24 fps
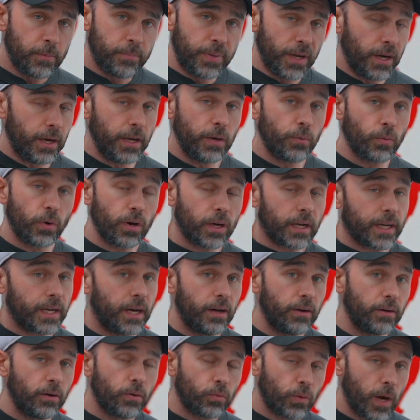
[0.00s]

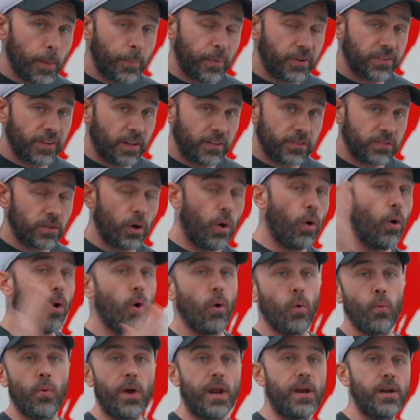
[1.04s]
Peri-workout represents the
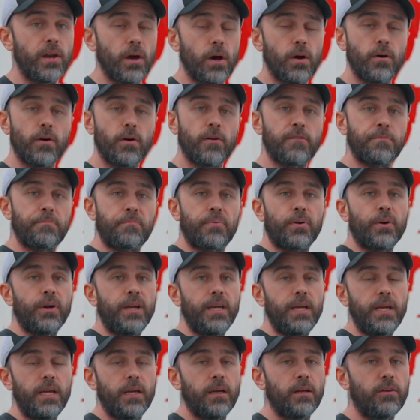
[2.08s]
whole window of
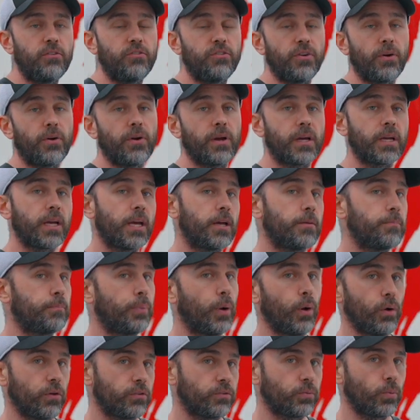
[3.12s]
pre, during, and
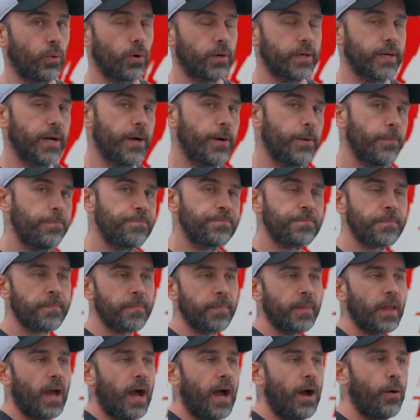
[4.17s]
post-workout.
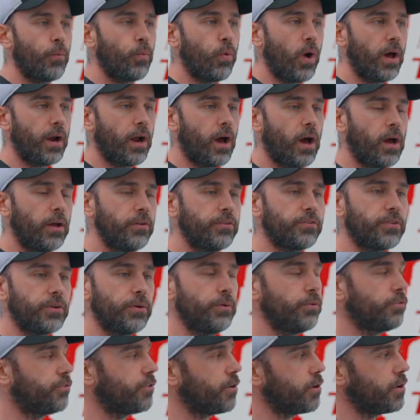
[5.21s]
What I'll
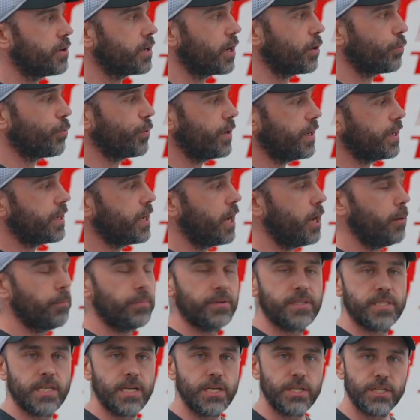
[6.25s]
do during a
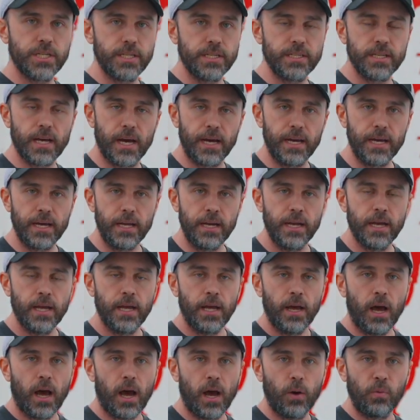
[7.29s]
recomposition diet
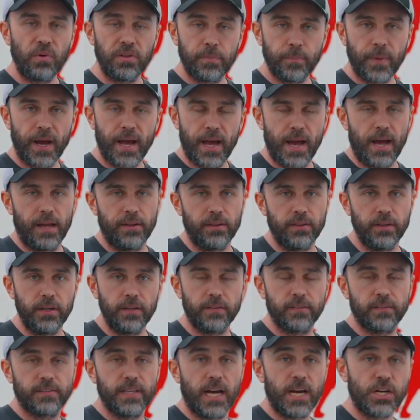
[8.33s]
with my
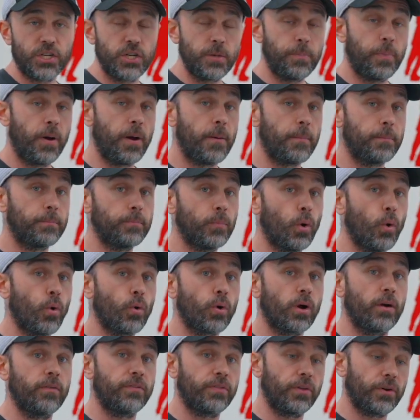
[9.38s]
athletes is actually put
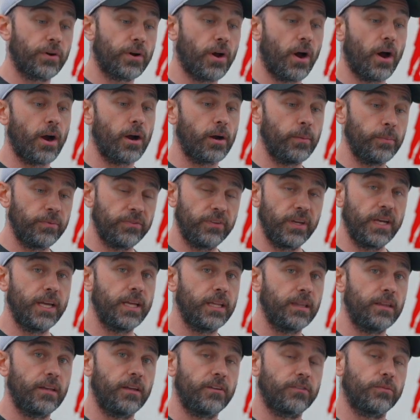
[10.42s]
more of their carbs
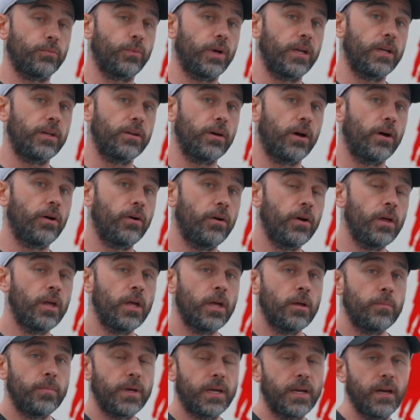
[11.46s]
in this window,
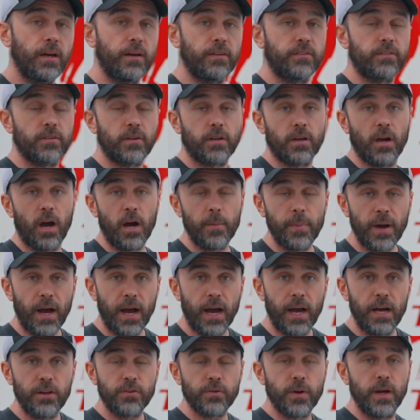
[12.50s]
because
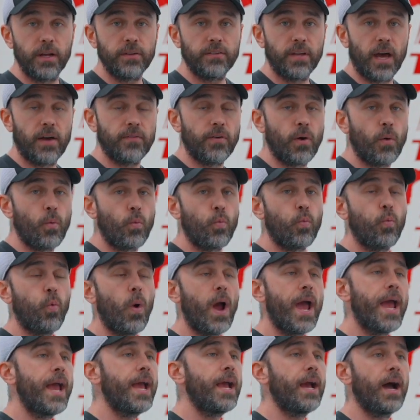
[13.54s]
carbohydrates have a
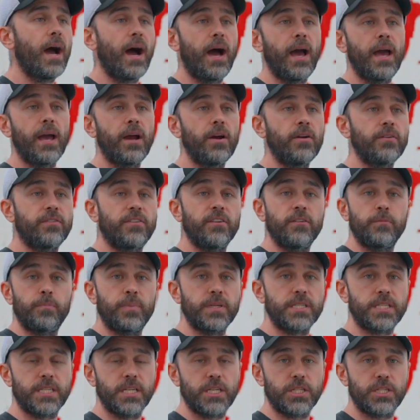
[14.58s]
way higher
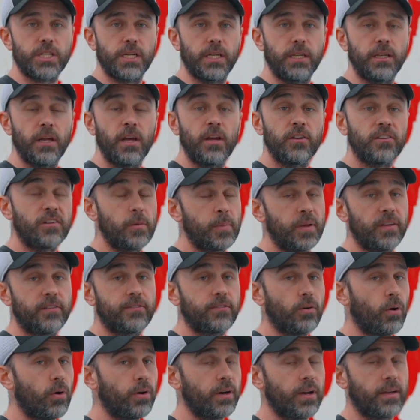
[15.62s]
disposition to be
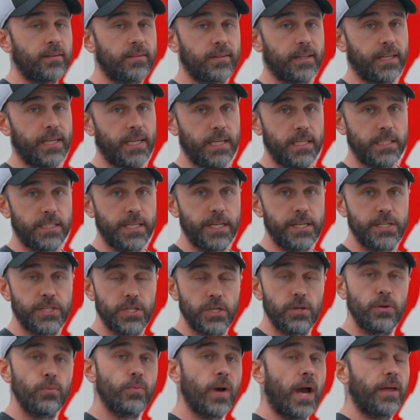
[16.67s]
stored as lean
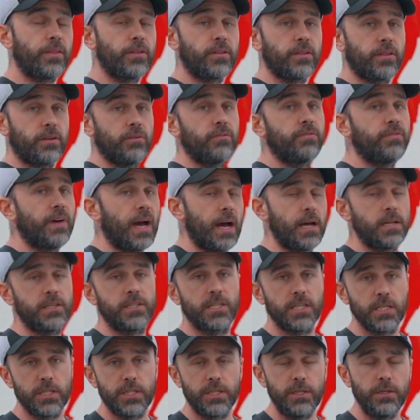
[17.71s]
tissue rather than fat
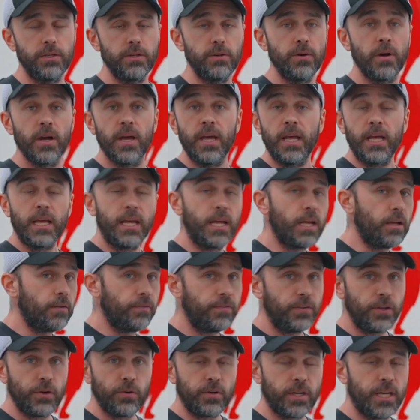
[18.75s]
tissue
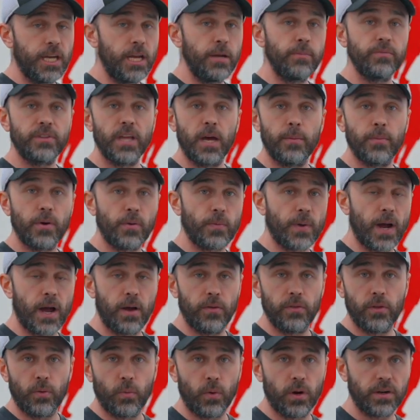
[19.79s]
if you keep them
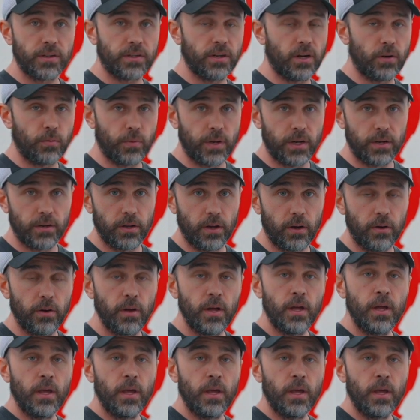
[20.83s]
around the workout window.